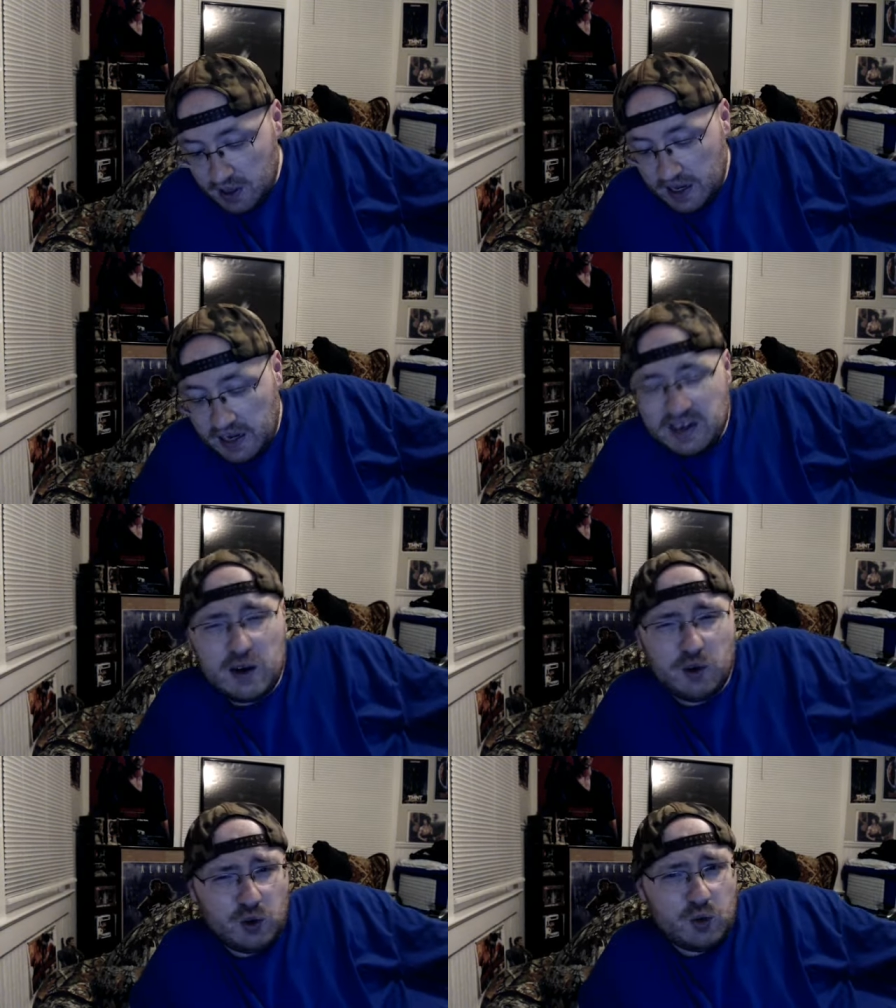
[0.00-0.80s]
It
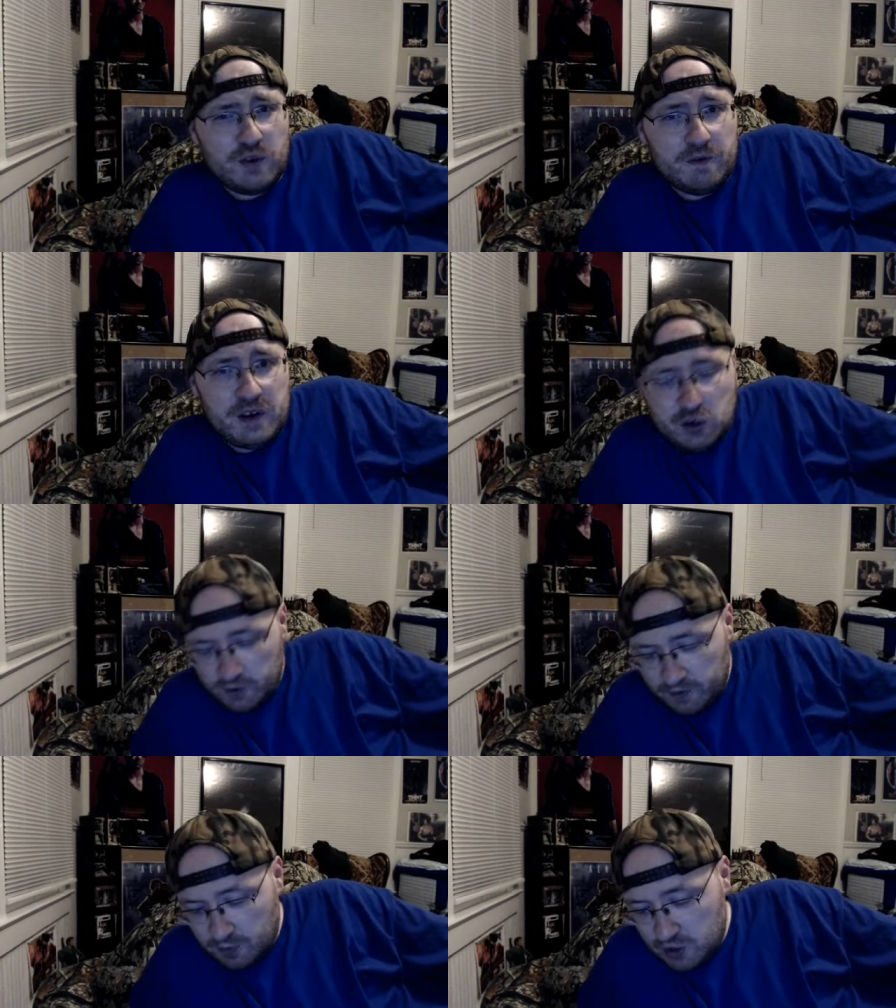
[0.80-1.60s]
carries over the features
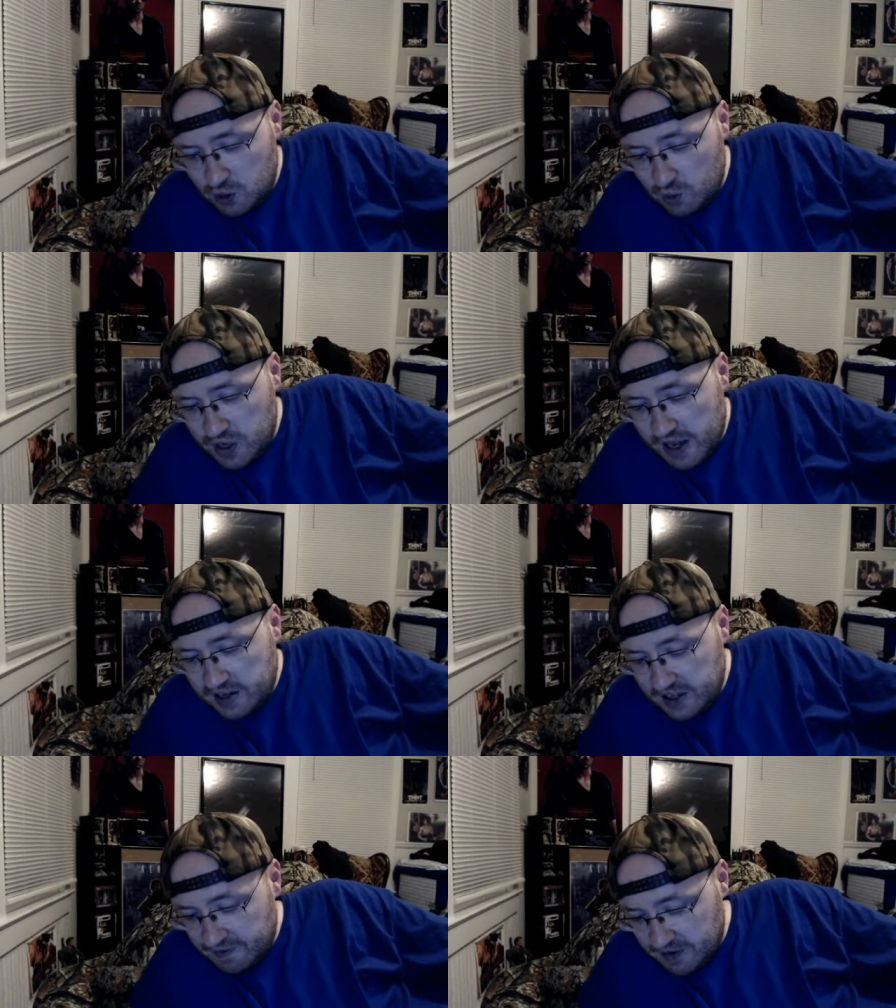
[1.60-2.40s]
from the U K
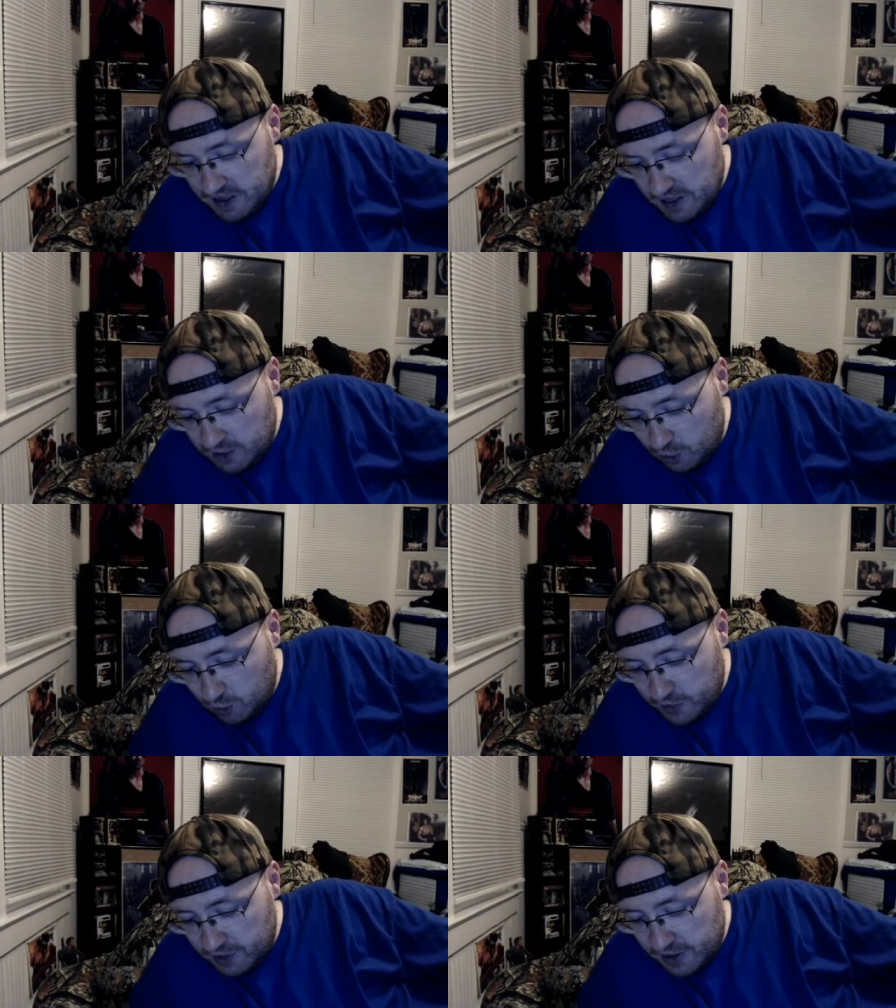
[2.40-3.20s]
D V D,
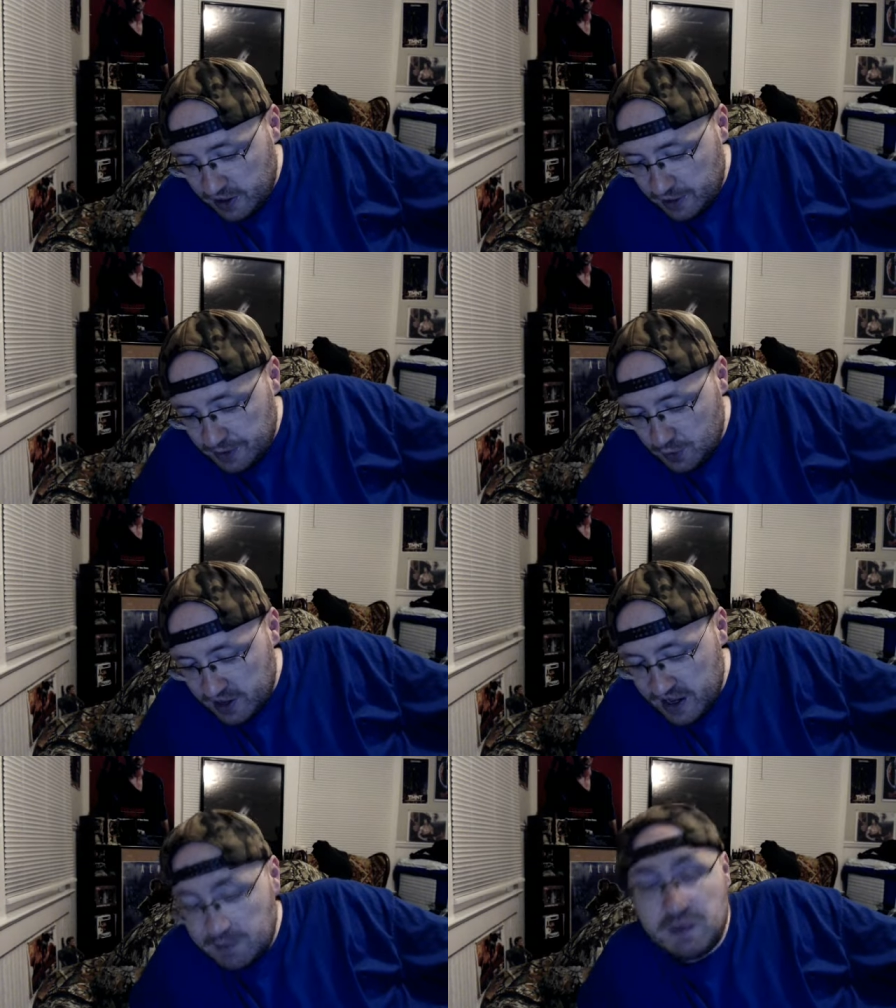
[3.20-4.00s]
including the
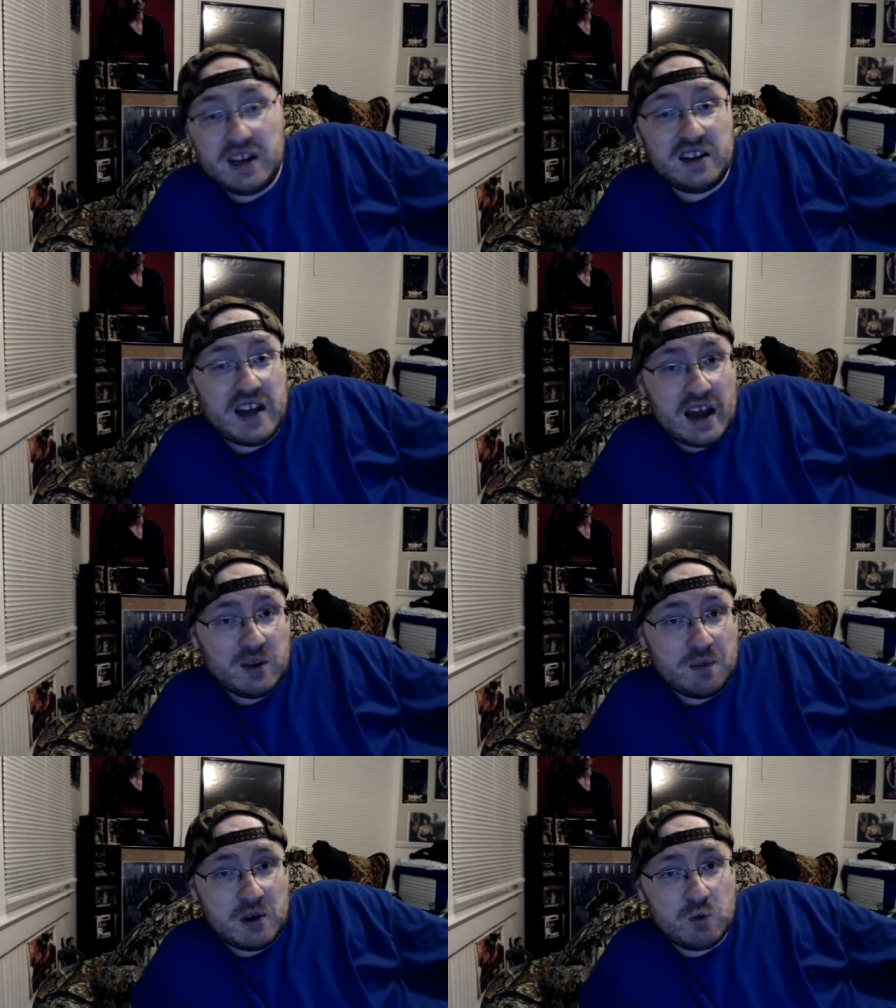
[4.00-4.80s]
thirty-eight minute
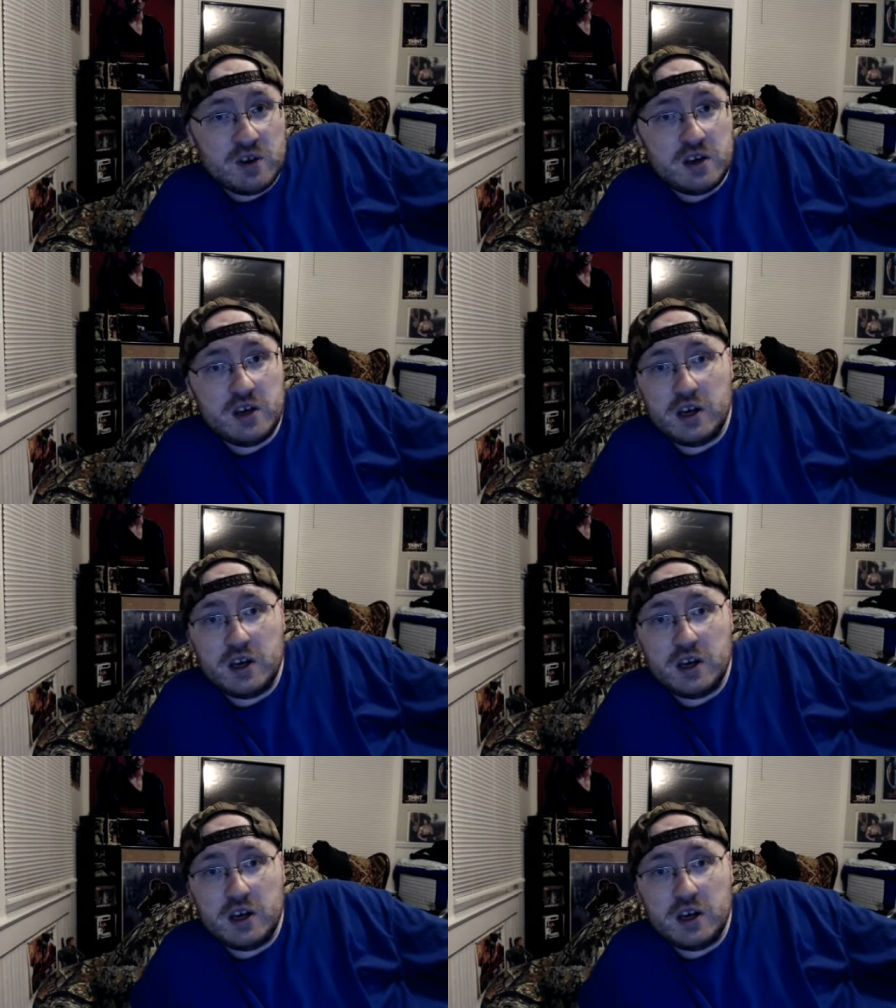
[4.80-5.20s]
documentary,